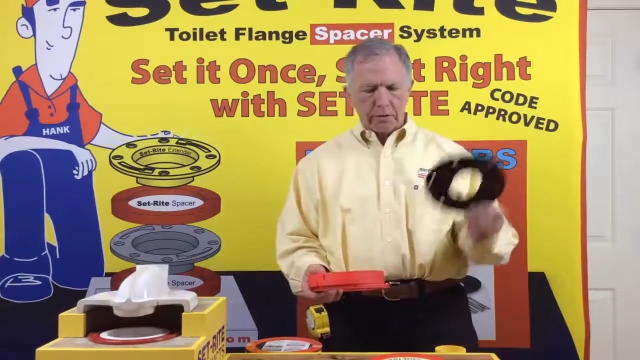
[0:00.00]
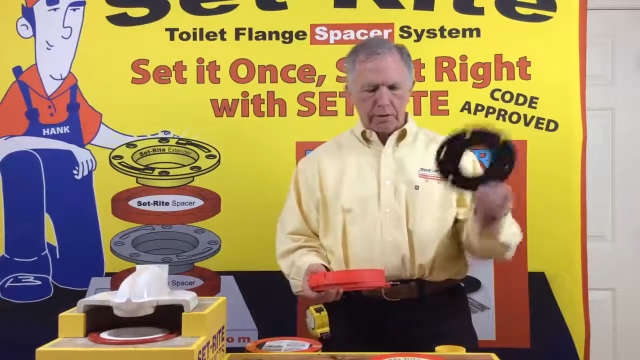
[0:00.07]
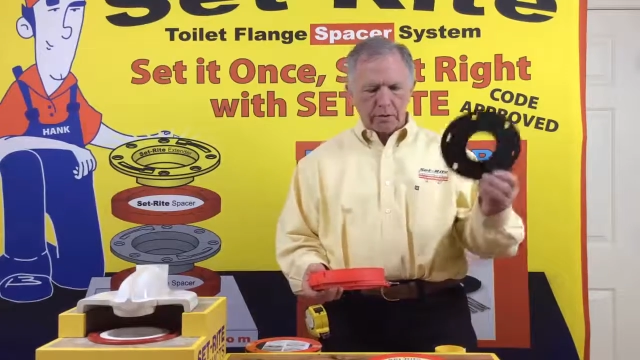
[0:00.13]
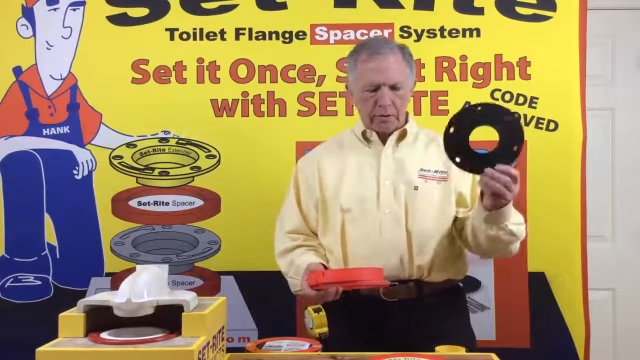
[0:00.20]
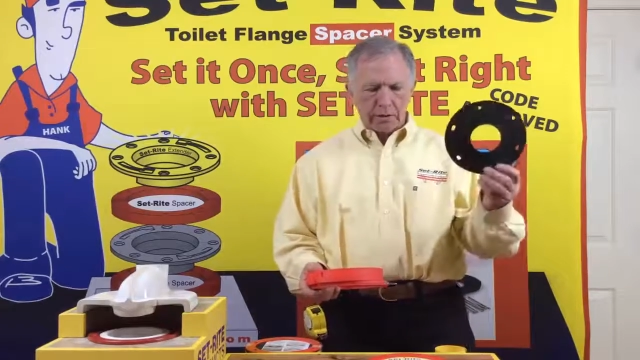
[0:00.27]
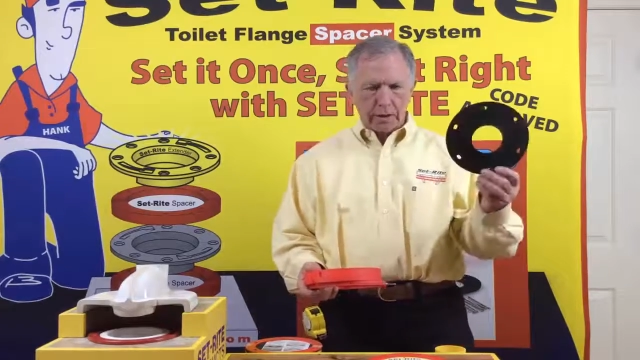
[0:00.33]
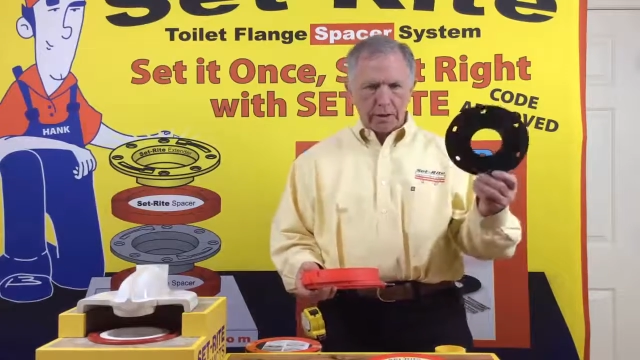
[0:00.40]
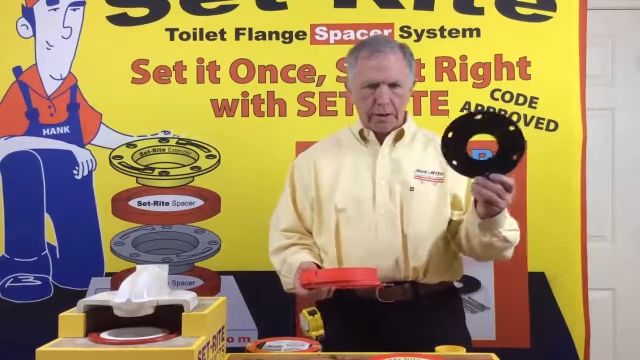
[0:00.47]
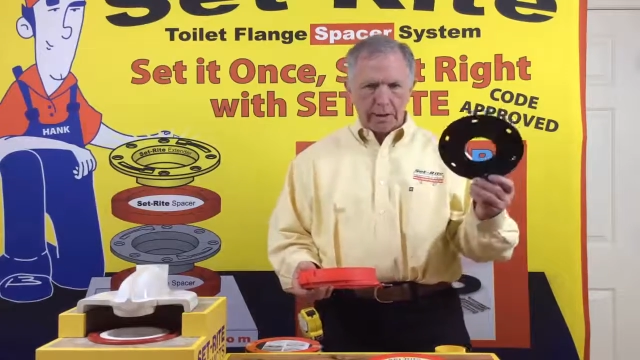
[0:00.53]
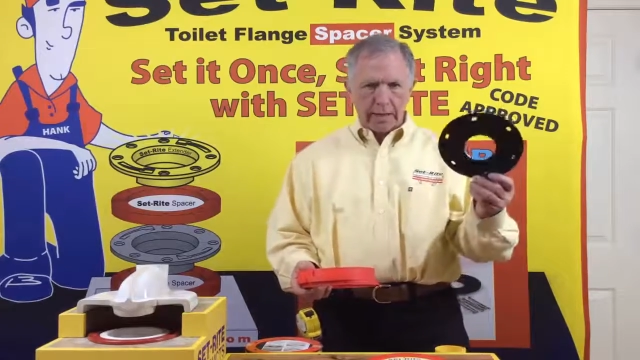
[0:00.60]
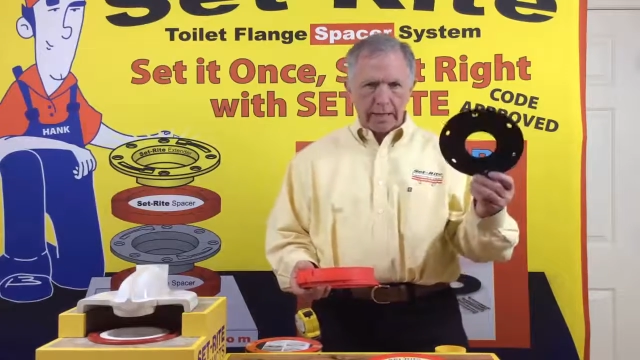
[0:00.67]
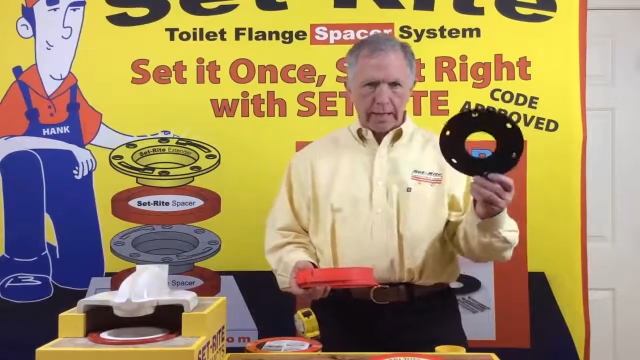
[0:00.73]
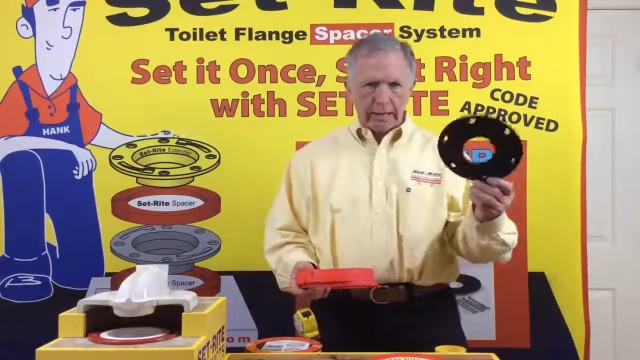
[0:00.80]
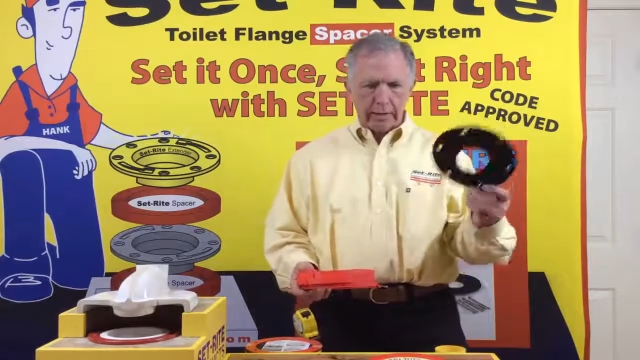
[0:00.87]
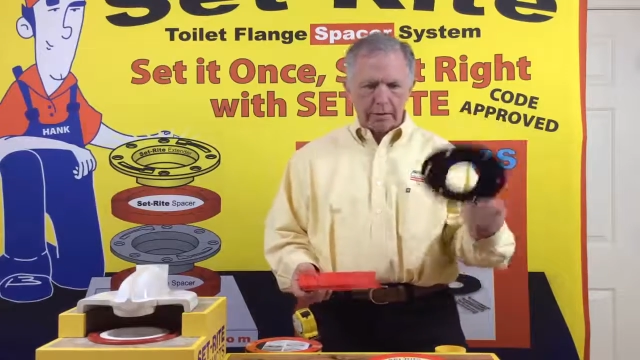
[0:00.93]
and you'll take the
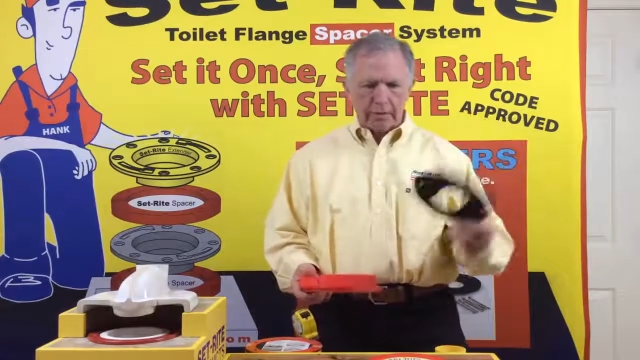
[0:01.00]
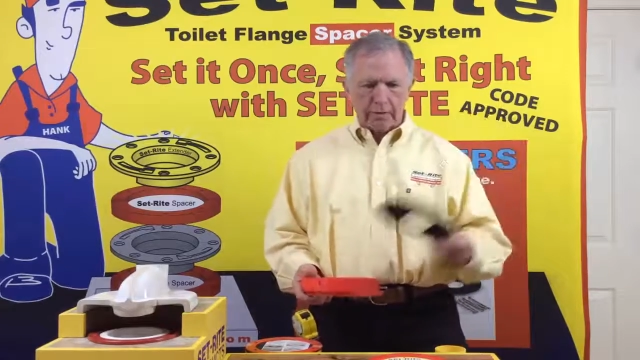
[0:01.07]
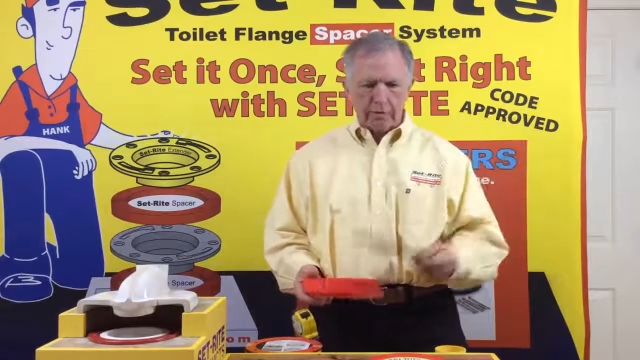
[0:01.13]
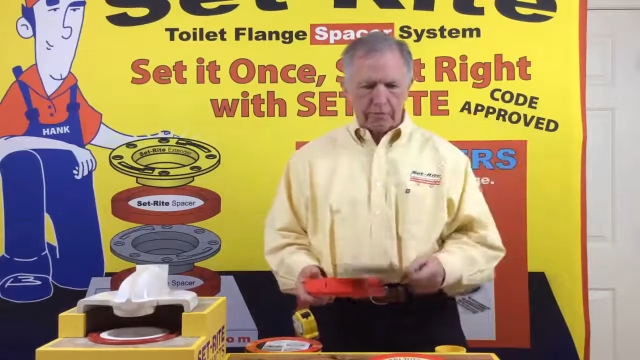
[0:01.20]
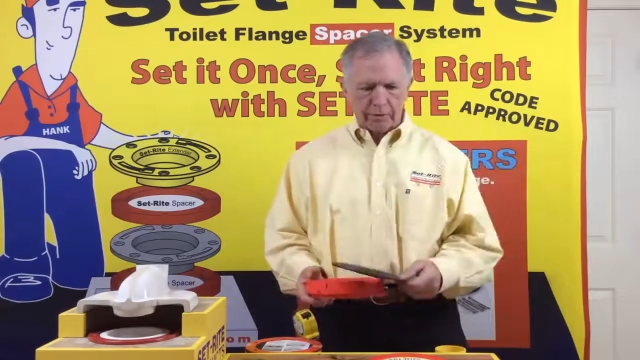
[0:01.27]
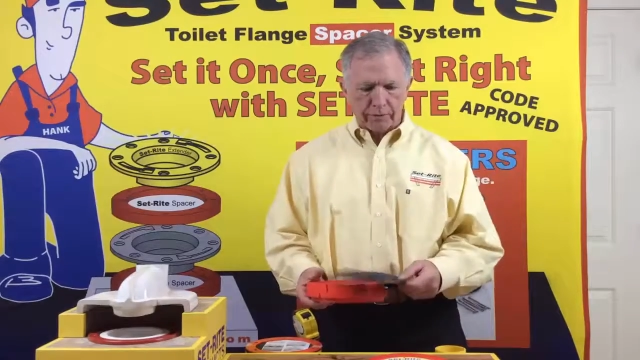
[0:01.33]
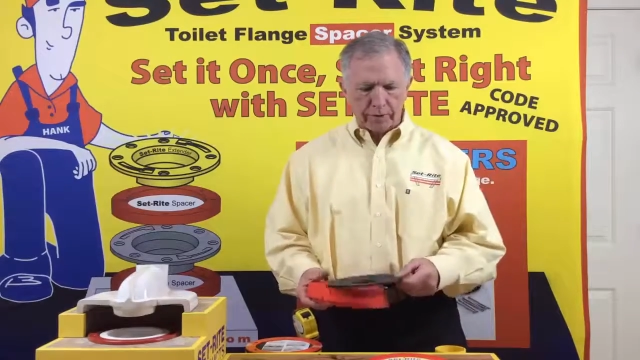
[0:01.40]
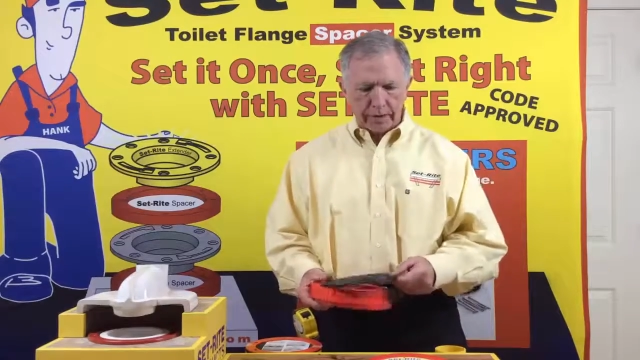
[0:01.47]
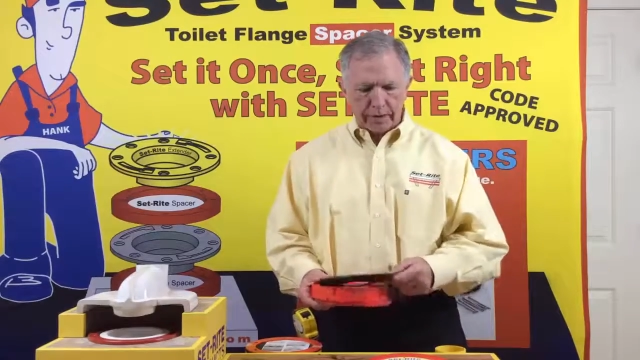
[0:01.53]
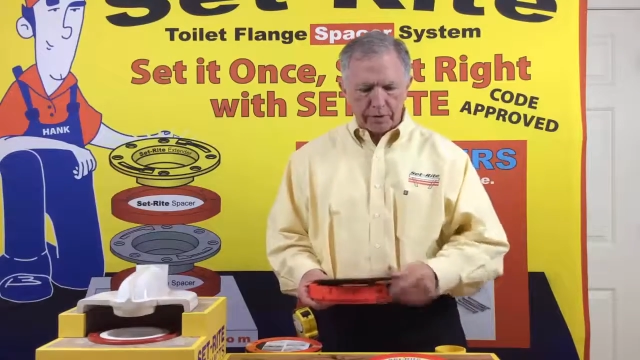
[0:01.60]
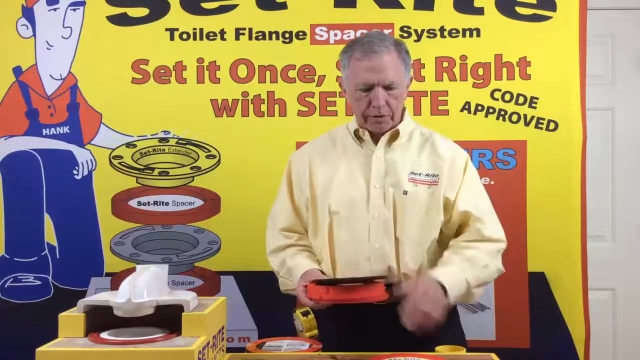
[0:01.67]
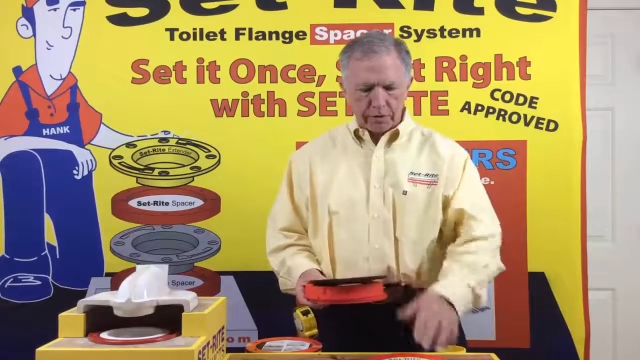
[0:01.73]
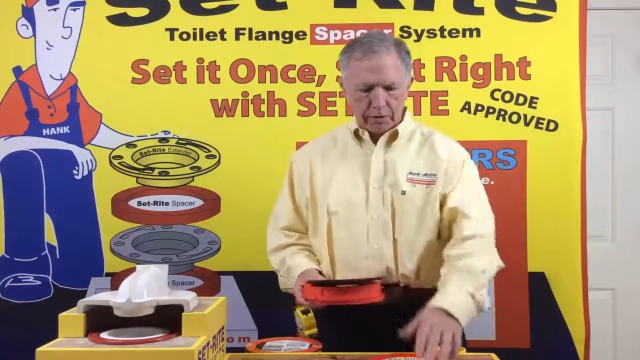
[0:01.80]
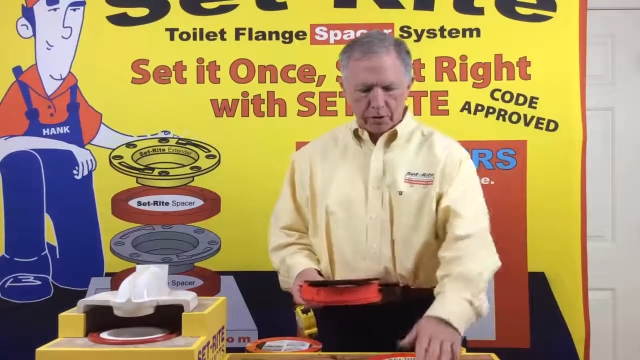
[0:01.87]
gasket if the flange is